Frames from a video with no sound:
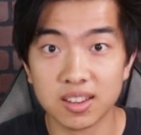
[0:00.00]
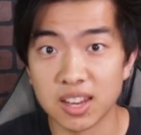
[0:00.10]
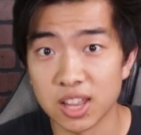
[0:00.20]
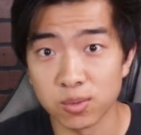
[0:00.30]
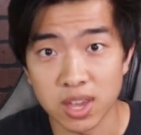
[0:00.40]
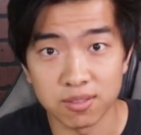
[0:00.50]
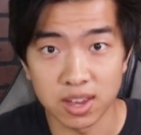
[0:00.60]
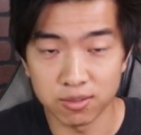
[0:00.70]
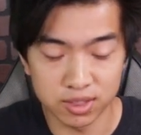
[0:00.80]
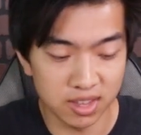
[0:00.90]
Now that we have
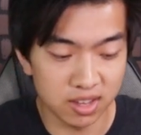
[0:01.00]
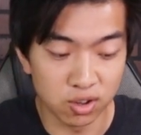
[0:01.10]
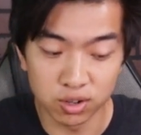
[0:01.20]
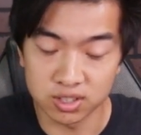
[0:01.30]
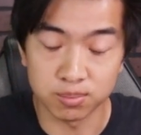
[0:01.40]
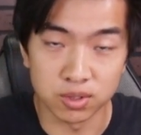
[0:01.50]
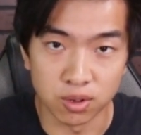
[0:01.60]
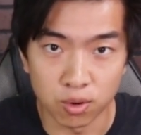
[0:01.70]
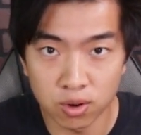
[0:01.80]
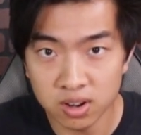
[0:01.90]
everything hooked up to
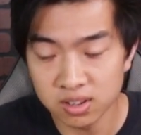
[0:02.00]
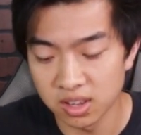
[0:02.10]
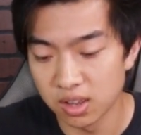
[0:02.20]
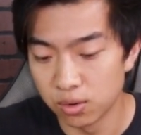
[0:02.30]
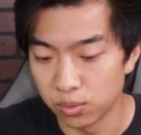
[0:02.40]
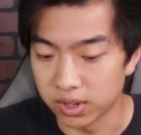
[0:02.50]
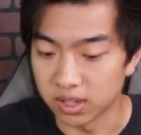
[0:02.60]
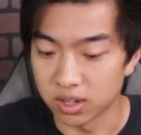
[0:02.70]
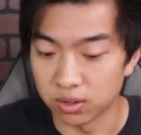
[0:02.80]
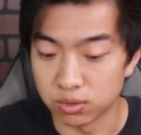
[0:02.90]
the Aura, we
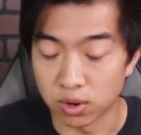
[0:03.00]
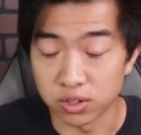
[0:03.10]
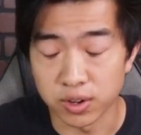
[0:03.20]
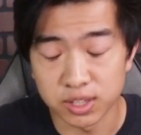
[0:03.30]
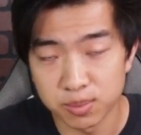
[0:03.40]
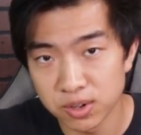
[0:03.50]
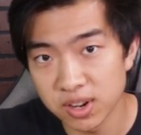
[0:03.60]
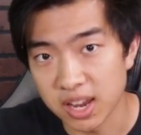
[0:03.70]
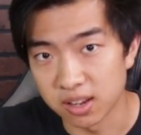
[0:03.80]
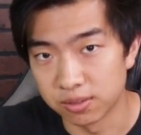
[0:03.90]
can go to our
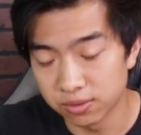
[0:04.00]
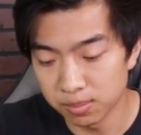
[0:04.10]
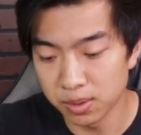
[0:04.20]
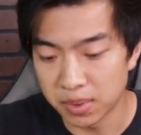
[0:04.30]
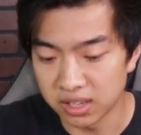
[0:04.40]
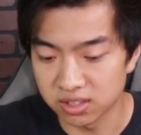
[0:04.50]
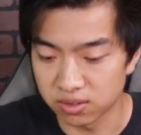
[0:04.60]
transmitter and from the main